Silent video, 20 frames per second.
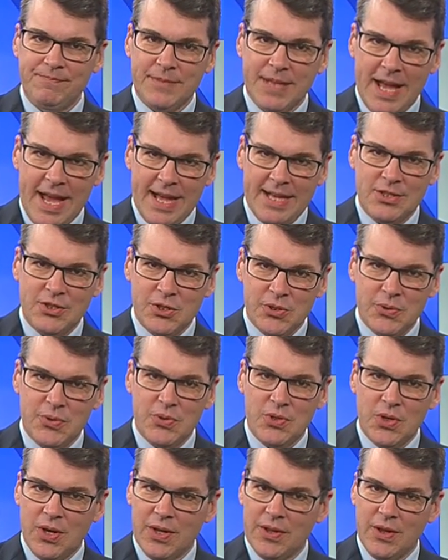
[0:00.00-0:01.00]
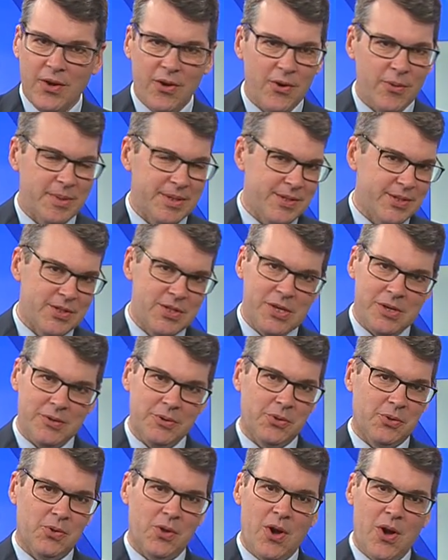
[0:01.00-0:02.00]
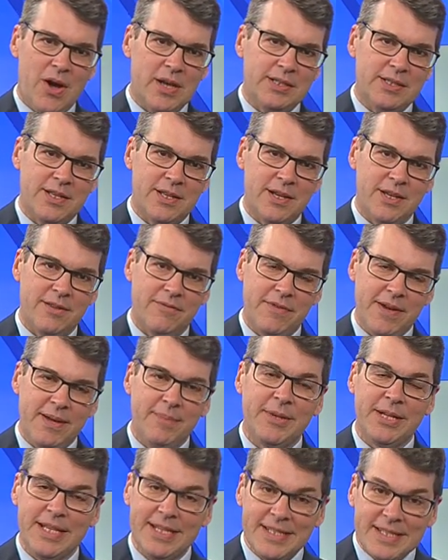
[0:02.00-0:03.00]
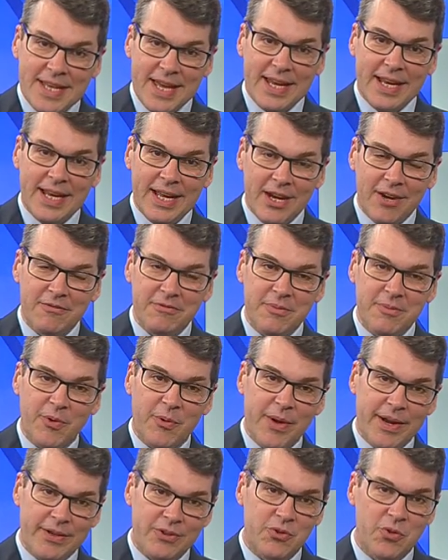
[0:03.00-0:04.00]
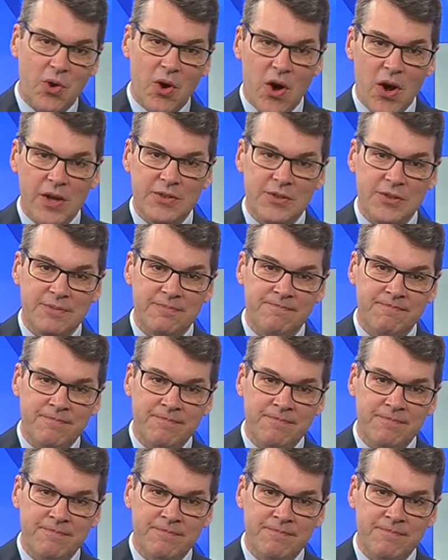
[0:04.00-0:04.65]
As you saw, the home is a total loss. The, the family is getting help from the Red Cross.